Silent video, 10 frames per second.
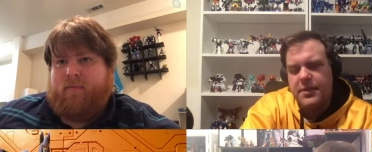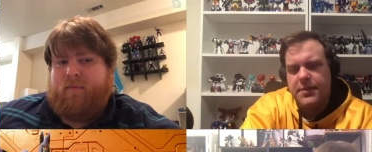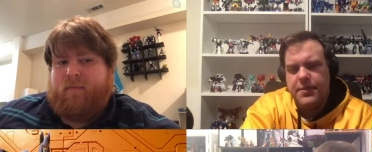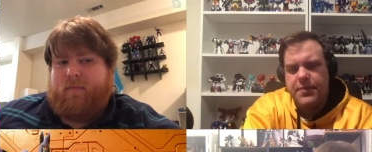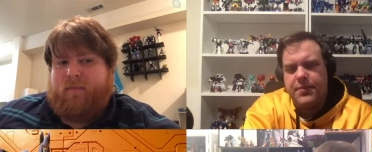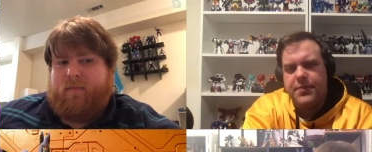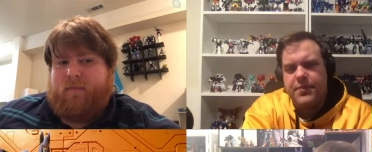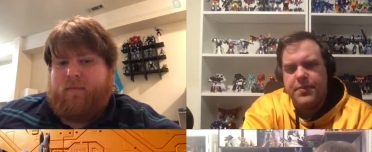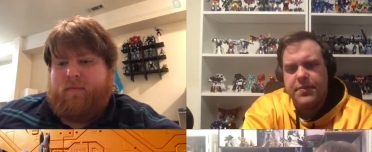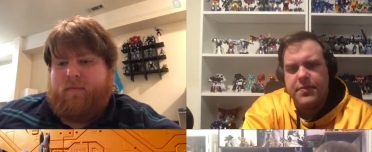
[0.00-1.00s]

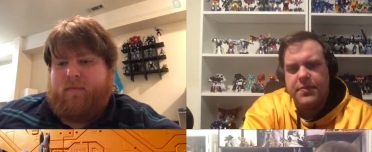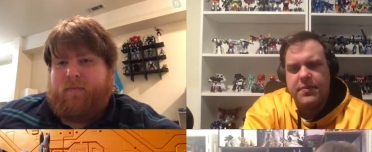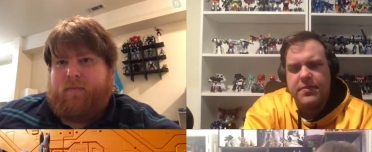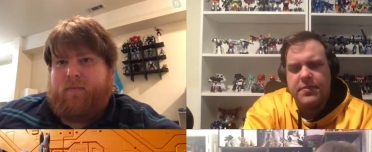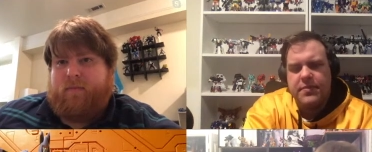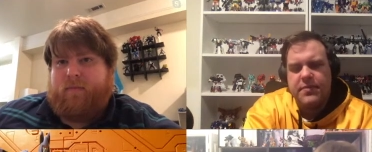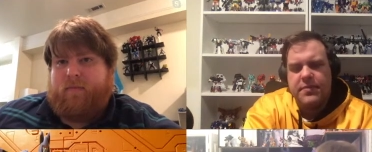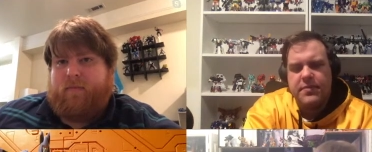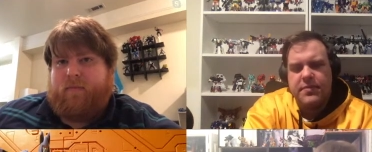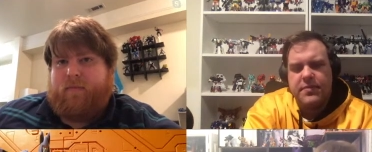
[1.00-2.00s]

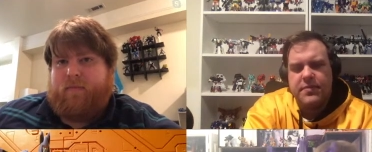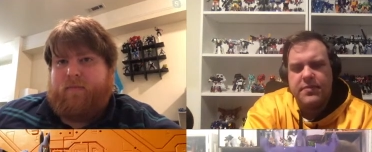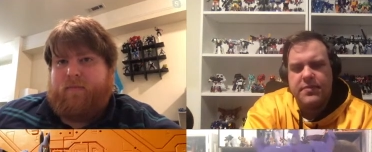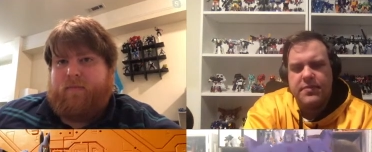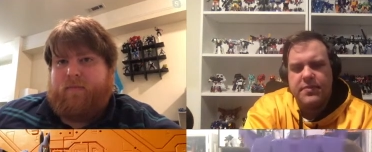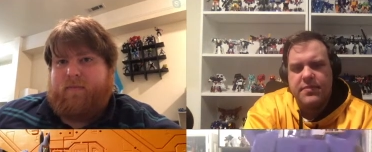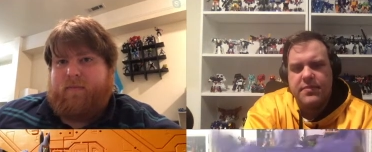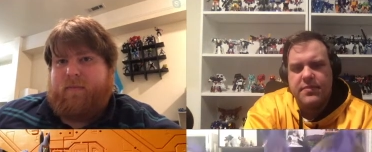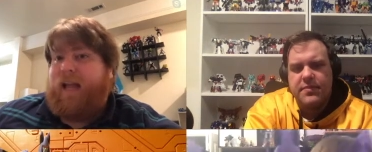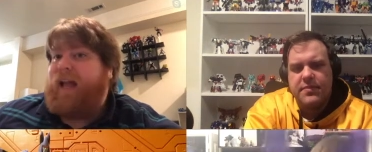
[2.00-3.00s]

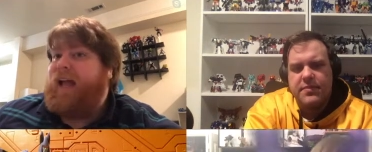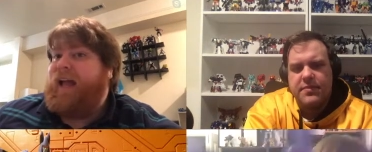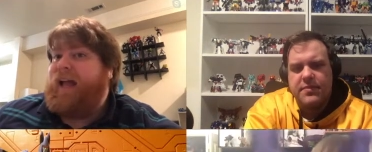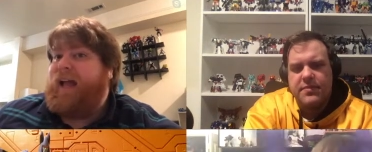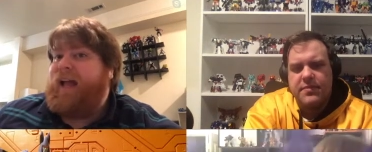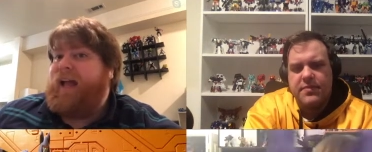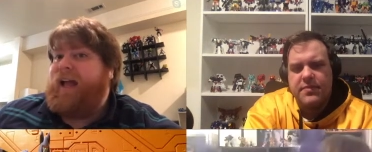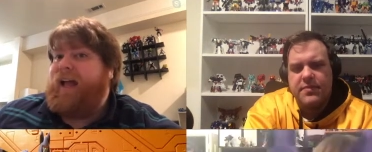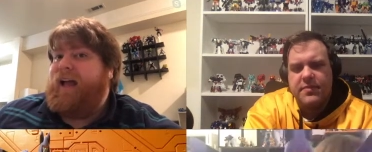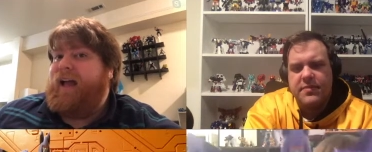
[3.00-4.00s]

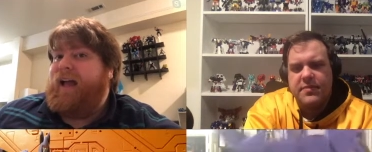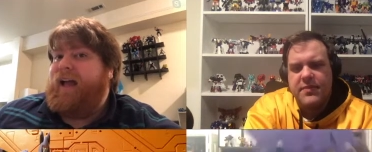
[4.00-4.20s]
(no one is talking)